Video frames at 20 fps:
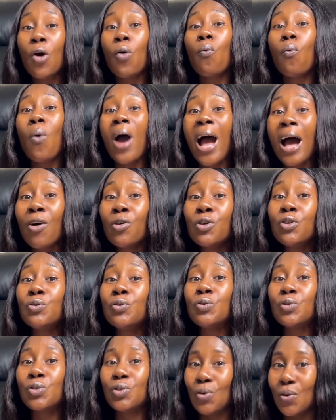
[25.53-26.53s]
while
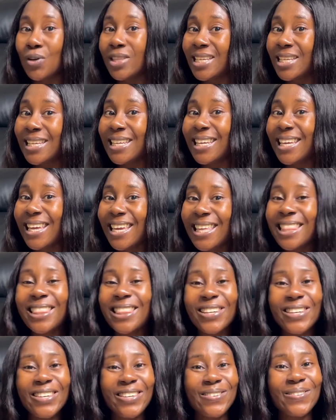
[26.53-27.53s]
you study in
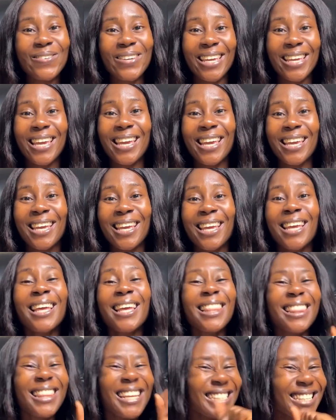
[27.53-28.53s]
the UK.
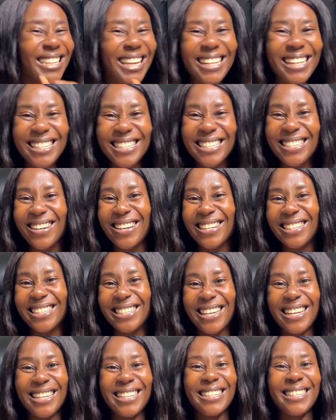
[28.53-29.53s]
Let's get
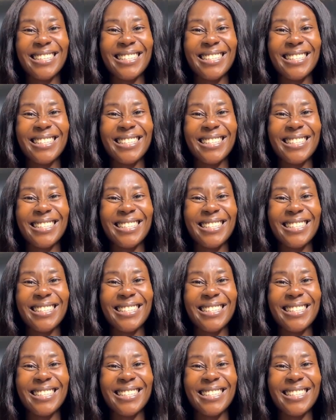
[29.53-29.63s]
started.